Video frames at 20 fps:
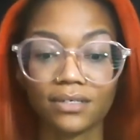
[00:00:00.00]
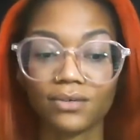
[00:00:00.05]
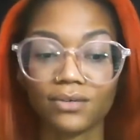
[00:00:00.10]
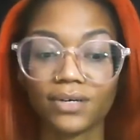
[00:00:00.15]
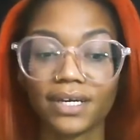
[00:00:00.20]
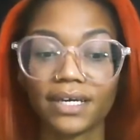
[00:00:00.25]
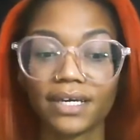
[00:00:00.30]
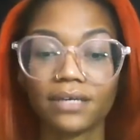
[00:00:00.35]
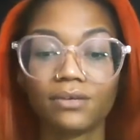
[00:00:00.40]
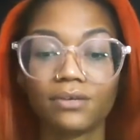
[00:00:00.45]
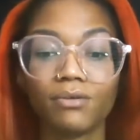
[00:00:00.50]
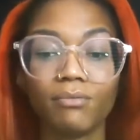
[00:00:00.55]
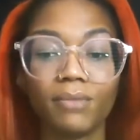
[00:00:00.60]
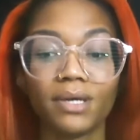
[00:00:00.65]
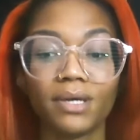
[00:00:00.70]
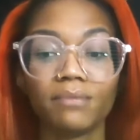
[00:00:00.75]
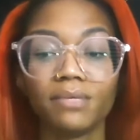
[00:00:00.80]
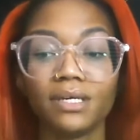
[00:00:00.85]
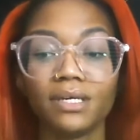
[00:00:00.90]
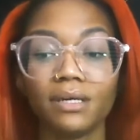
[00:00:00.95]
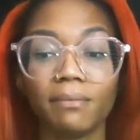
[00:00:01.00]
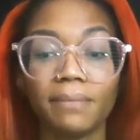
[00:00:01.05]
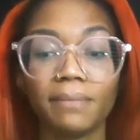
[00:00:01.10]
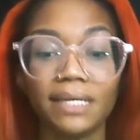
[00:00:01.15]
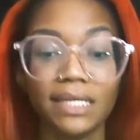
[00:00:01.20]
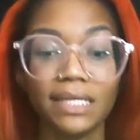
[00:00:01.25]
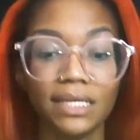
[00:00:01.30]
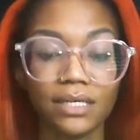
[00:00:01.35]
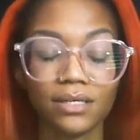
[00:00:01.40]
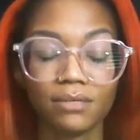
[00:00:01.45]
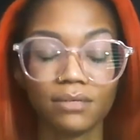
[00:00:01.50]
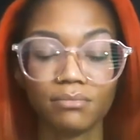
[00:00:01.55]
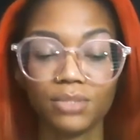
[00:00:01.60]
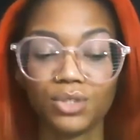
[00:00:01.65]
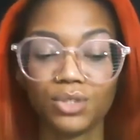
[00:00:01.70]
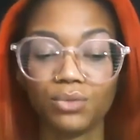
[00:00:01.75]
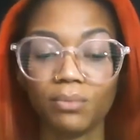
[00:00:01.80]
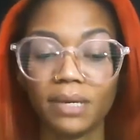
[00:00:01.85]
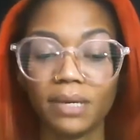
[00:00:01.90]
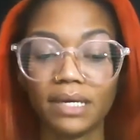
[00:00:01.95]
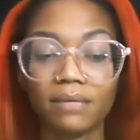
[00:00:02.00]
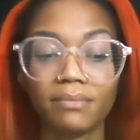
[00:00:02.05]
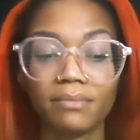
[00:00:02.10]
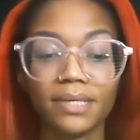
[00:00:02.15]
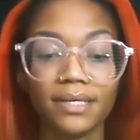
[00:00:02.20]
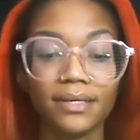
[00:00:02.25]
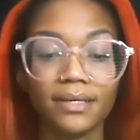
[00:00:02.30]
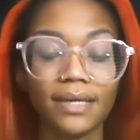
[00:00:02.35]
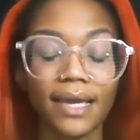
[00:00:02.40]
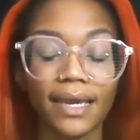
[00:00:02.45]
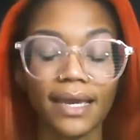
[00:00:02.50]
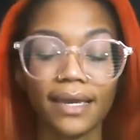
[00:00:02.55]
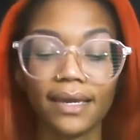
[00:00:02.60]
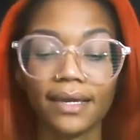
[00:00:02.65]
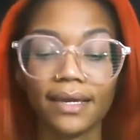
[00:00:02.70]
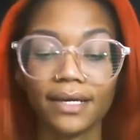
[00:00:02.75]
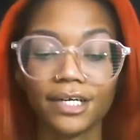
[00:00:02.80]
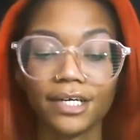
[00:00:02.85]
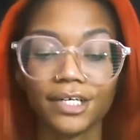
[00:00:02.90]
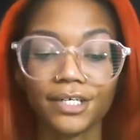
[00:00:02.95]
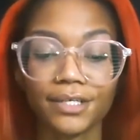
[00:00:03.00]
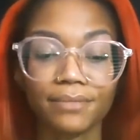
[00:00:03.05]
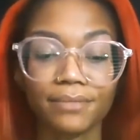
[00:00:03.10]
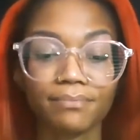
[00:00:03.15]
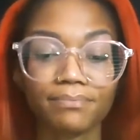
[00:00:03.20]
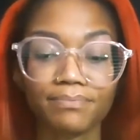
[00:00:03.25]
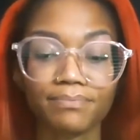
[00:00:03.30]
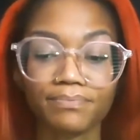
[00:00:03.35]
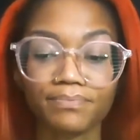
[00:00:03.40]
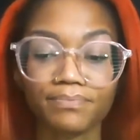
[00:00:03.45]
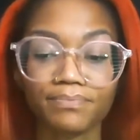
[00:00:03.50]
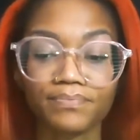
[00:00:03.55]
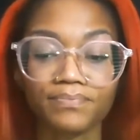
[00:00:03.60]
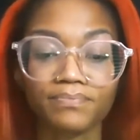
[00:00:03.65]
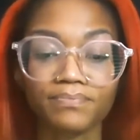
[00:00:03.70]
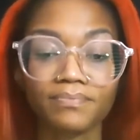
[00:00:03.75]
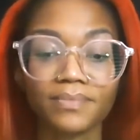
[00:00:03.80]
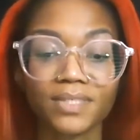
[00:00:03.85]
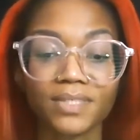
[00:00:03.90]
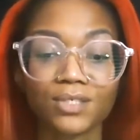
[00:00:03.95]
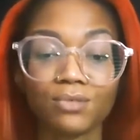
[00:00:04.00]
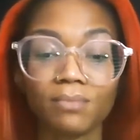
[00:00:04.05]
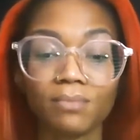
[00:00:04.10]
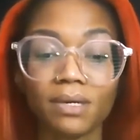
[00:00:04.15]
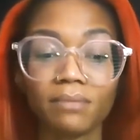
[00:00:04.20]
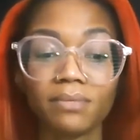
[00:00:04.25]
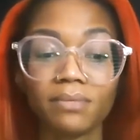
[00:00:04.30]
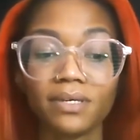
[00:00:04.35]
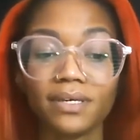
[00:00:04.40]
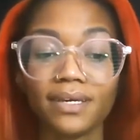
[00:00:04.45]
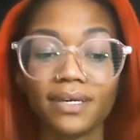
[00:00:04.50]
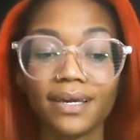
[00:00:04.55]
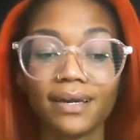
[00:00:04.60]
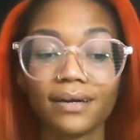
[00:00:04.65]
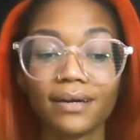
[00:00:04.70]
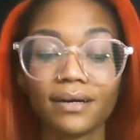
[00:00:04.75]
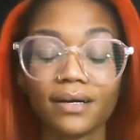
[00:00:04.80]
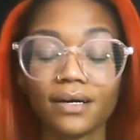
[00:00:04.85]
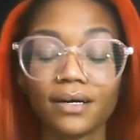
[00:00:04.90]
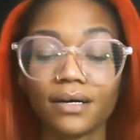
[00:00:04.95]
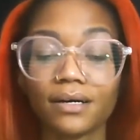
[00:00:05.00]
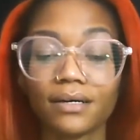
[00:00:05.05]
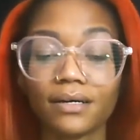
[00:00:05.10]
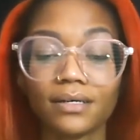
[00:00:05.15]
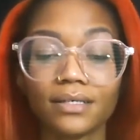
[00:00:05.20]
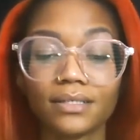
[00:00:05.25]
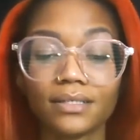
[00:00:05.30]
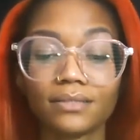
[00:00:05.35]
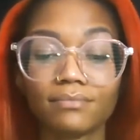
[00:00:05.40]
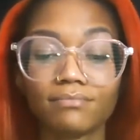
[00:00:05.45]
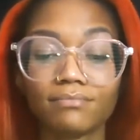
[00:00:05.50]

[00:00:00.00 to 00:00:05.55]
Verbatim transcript: Okay, you may be a medium, you may be a um, you may be uh,